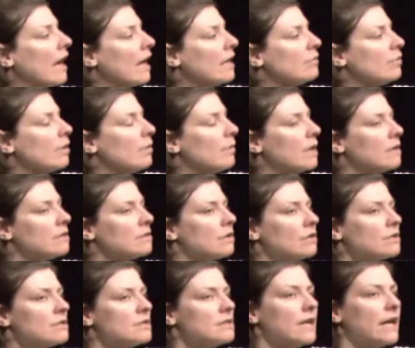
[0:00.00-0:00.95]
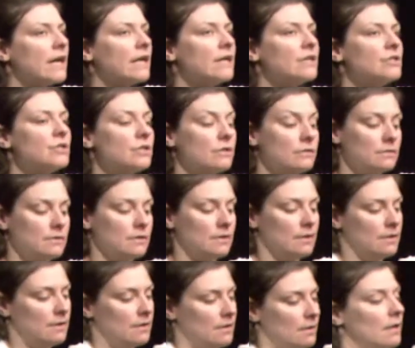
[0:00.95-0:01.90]
and we went on stage.
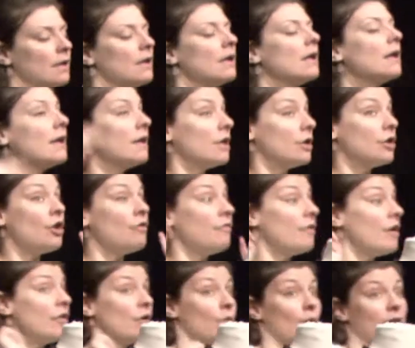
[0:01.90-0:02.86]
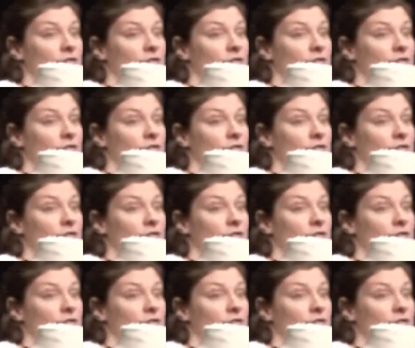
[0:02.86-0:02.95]
No further